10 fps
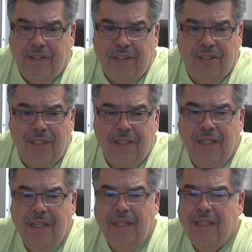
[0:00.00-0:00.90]
Listen,
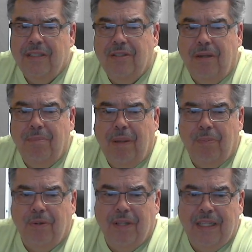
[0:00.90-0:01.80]
some
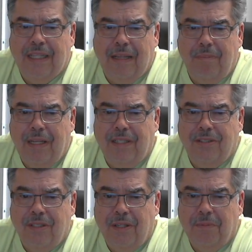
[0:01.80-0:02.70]
people think that means